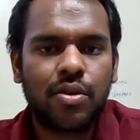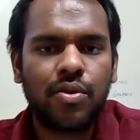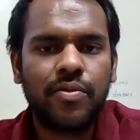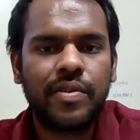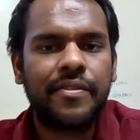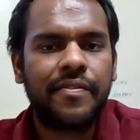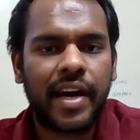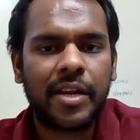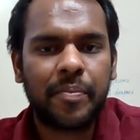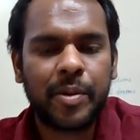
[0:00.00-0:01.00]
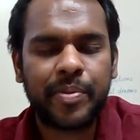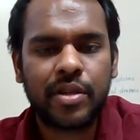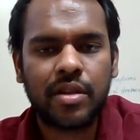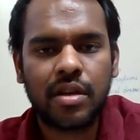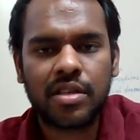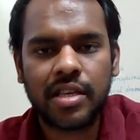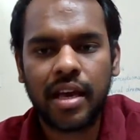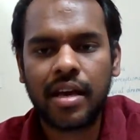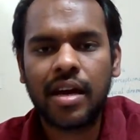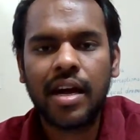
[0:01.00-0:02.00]
you will find people
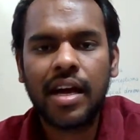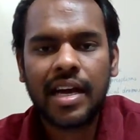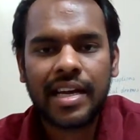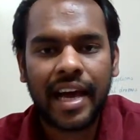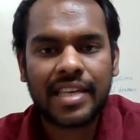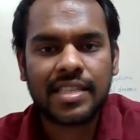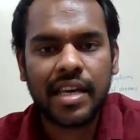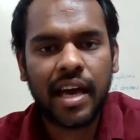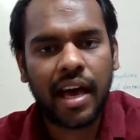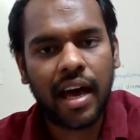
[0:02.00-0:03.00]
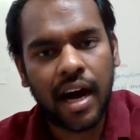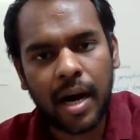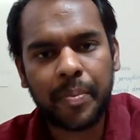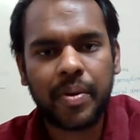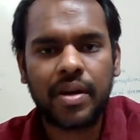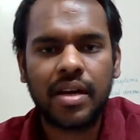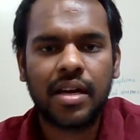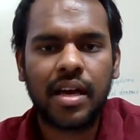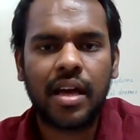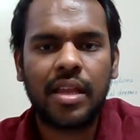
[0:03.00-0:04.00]
saying "Kaise hain aap"
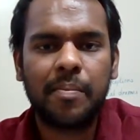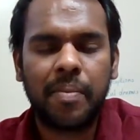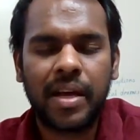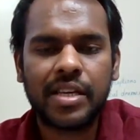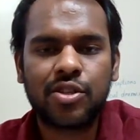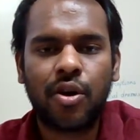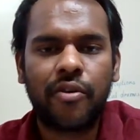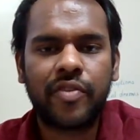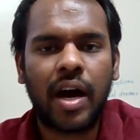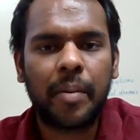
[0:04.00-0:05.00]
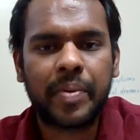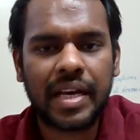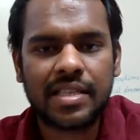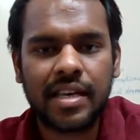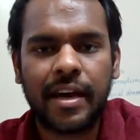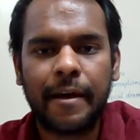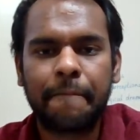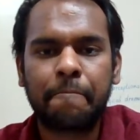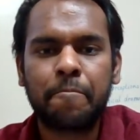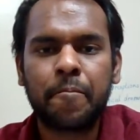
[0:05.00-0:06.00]
in place of "aap kaise hain,"
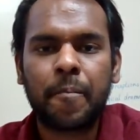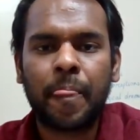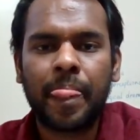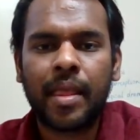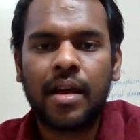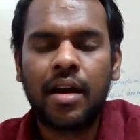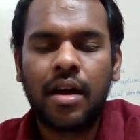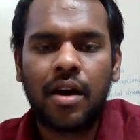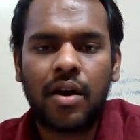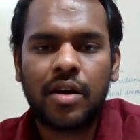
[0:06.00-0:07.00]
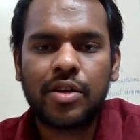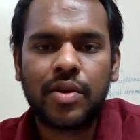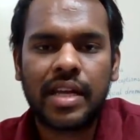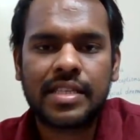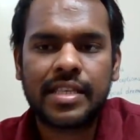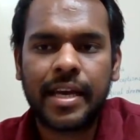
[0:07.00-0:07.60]
or you can